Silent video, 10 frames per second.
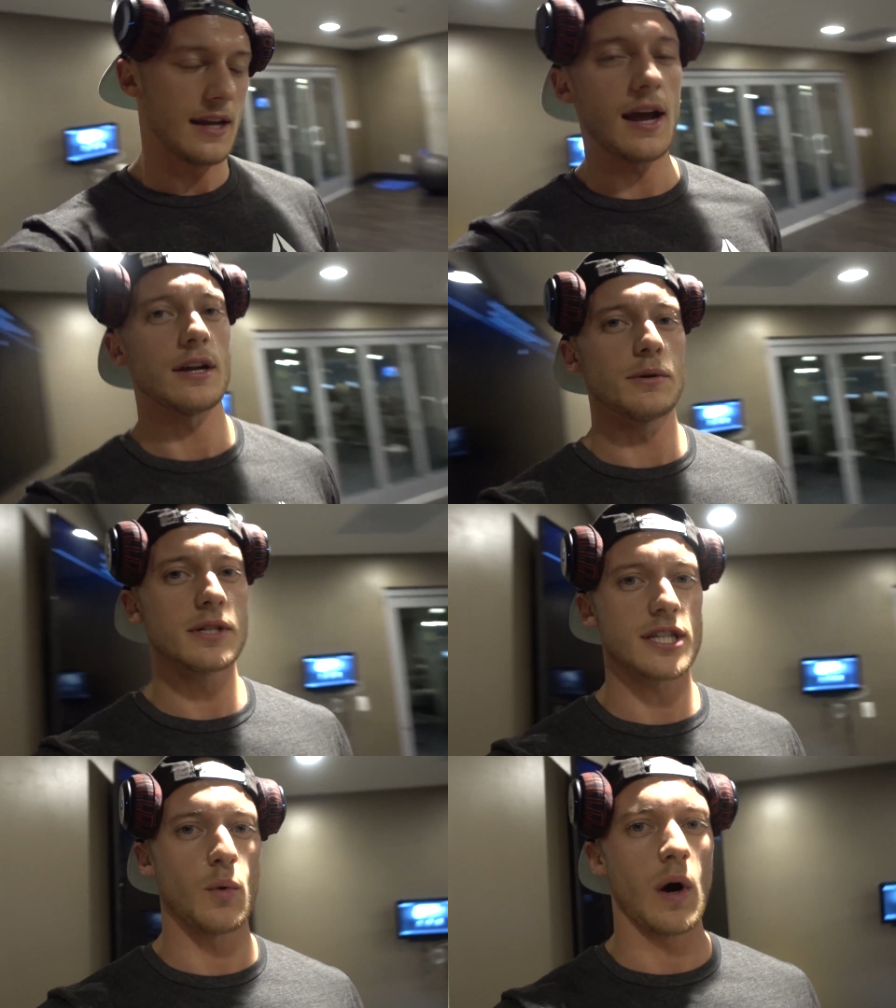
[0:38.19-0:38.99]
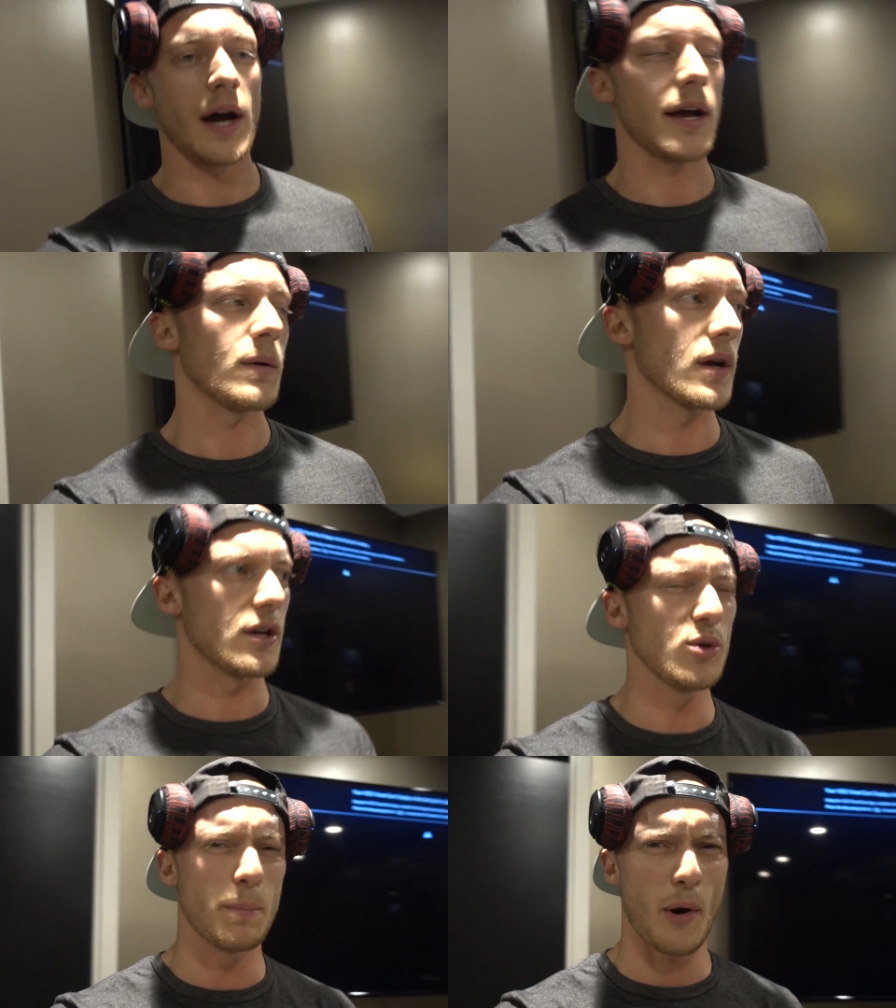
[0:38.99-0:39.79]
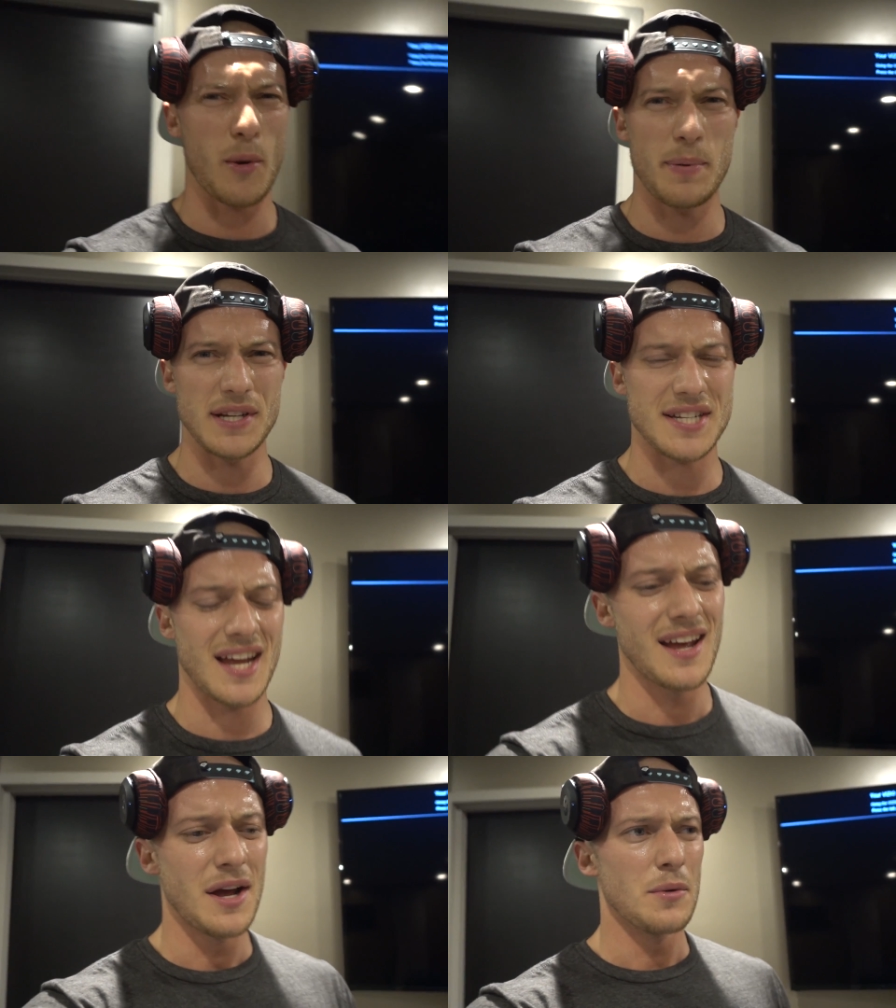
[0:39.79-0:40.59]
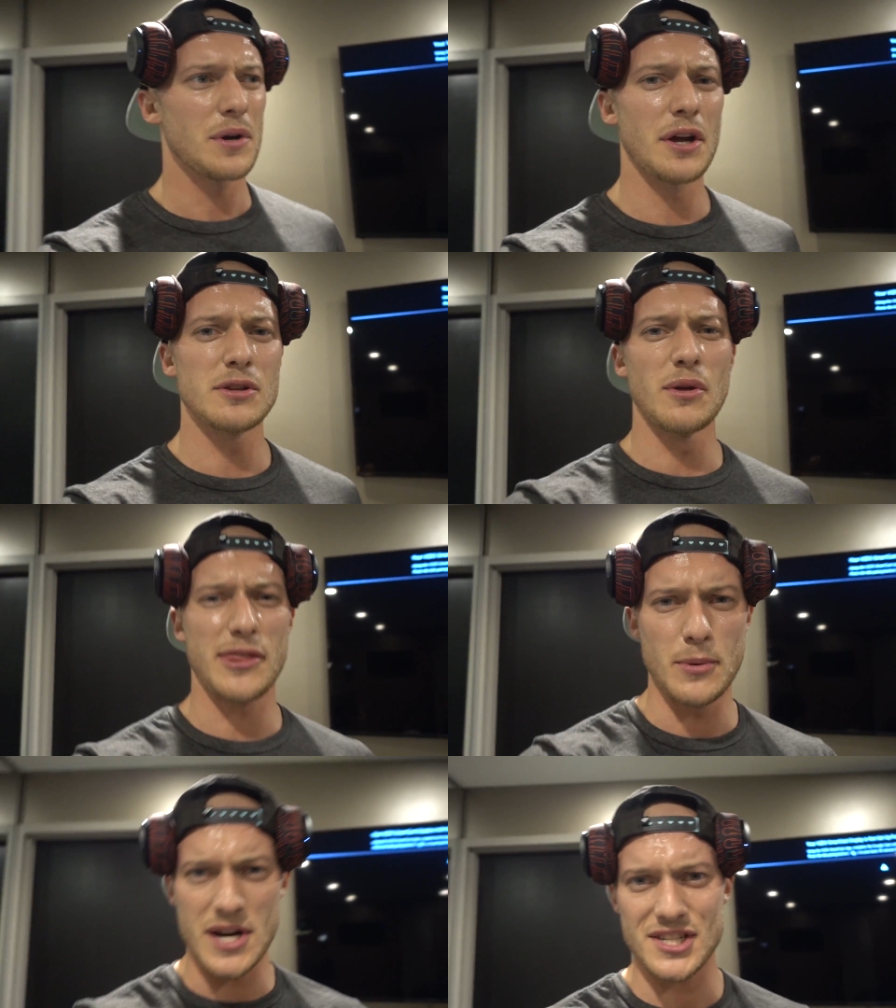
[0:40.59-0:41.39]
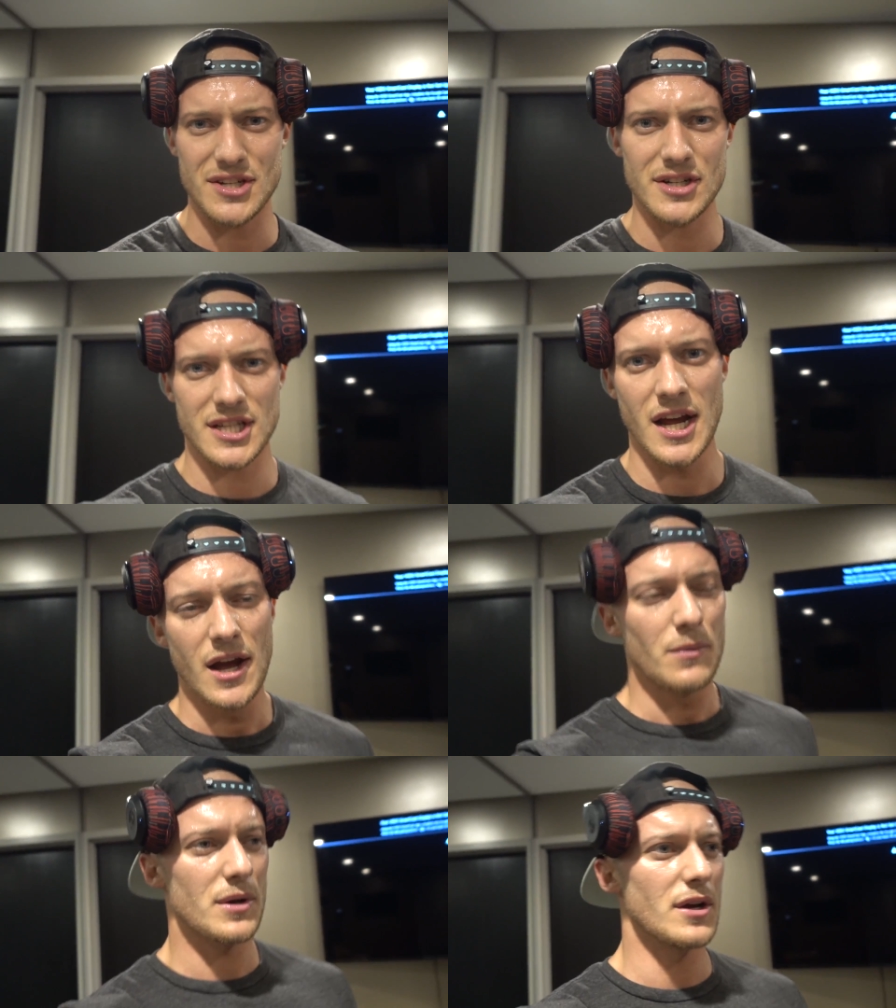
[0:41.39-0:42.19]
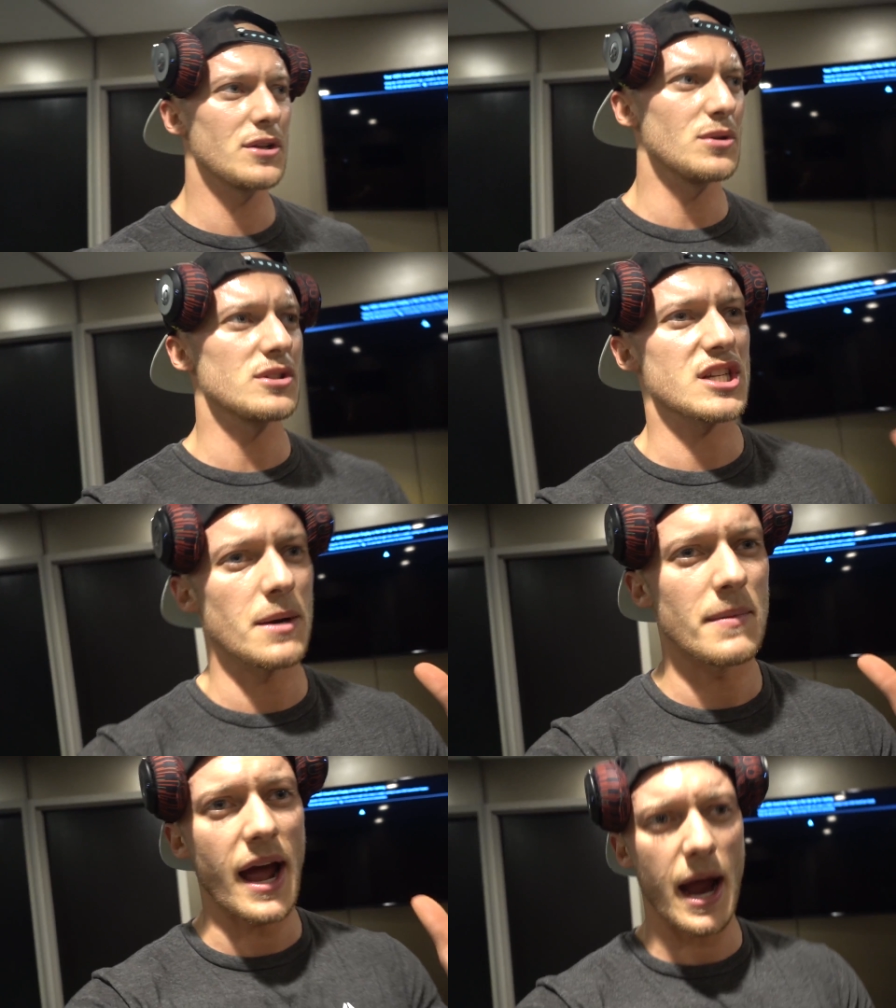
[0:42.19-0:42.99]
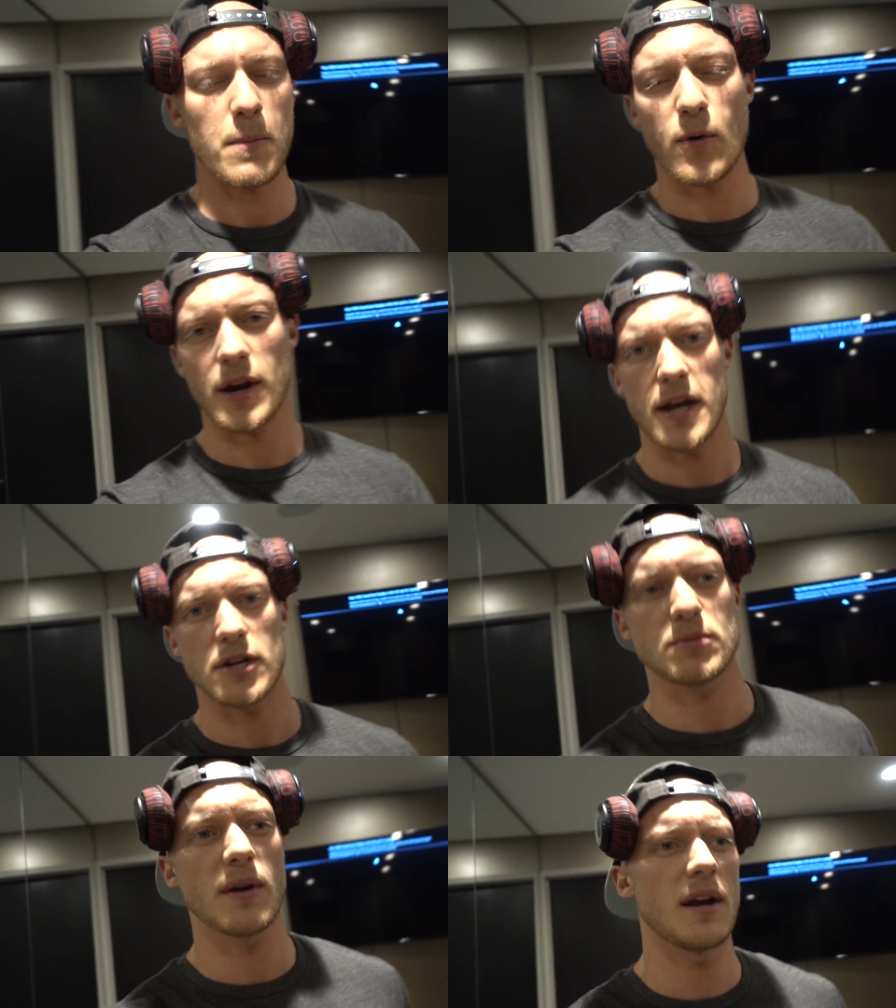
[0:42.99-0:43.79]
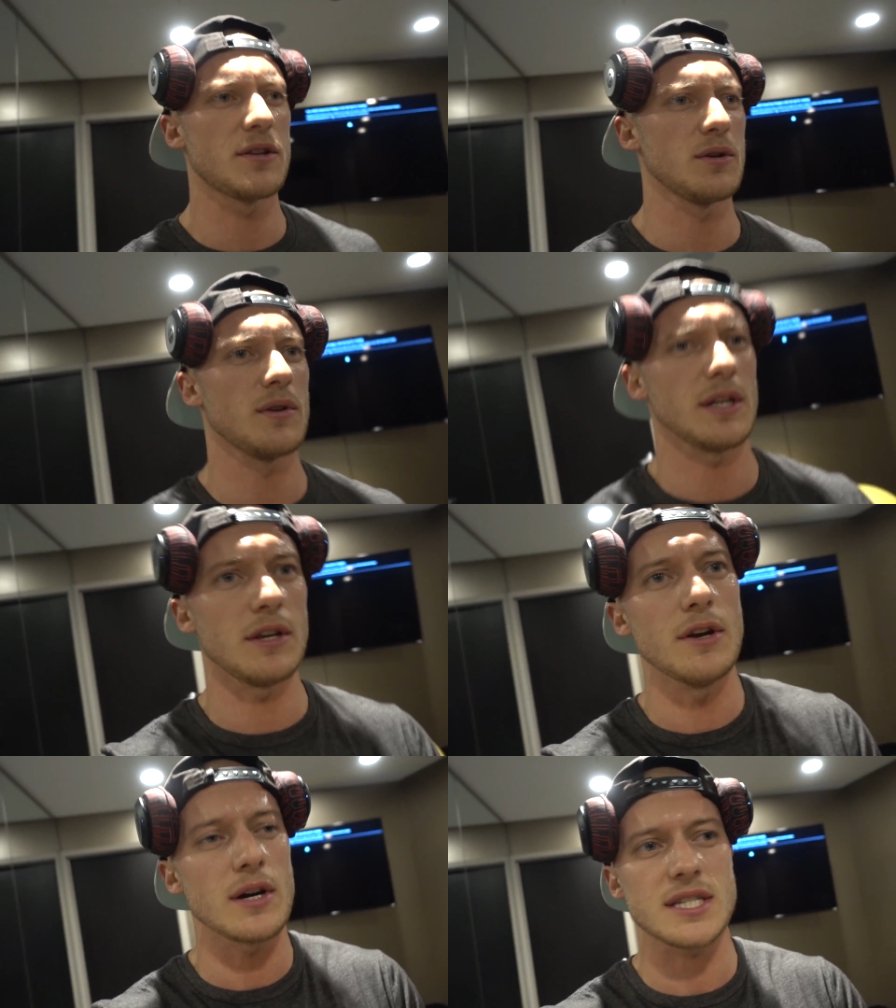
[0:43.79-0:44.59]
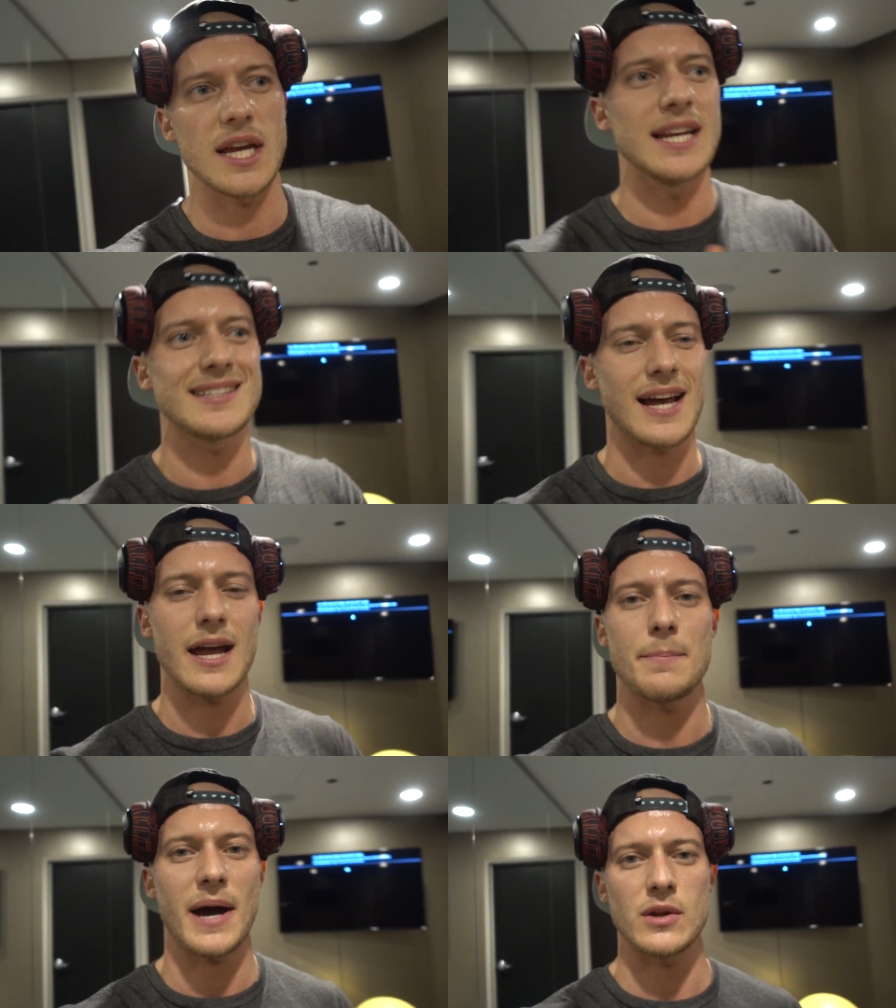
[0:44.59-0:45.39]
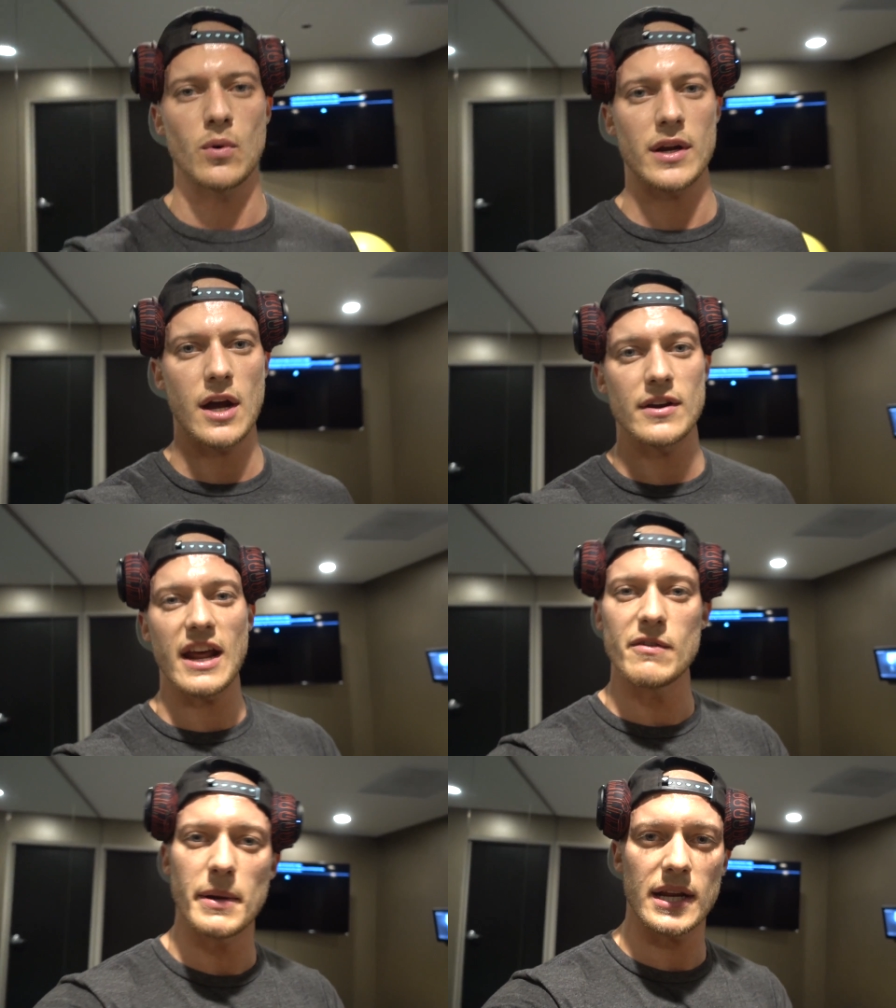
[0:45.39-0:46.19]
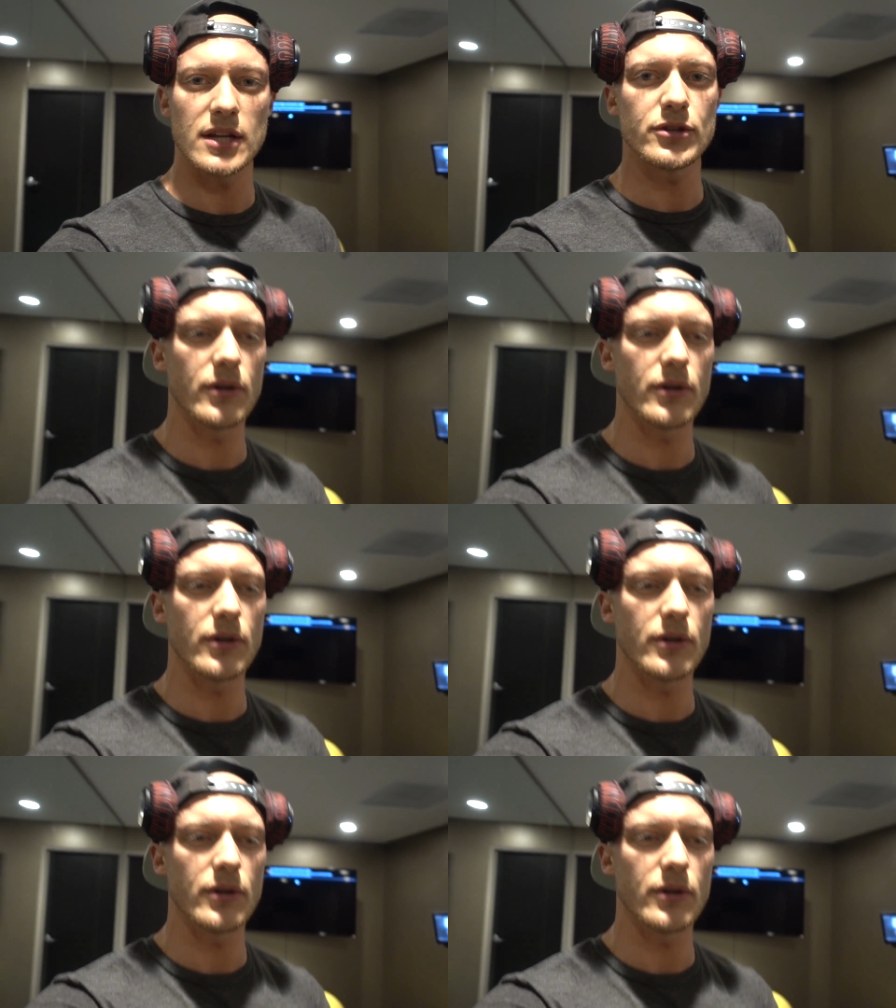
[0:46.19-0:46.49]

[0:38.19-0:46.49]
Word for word: Yeah, you'll see why. We're gonna do burpees, we're gonna do thrusters, we're gonna do some ab workouts. We're gonna do, you know, it's an entire body workout and everybody can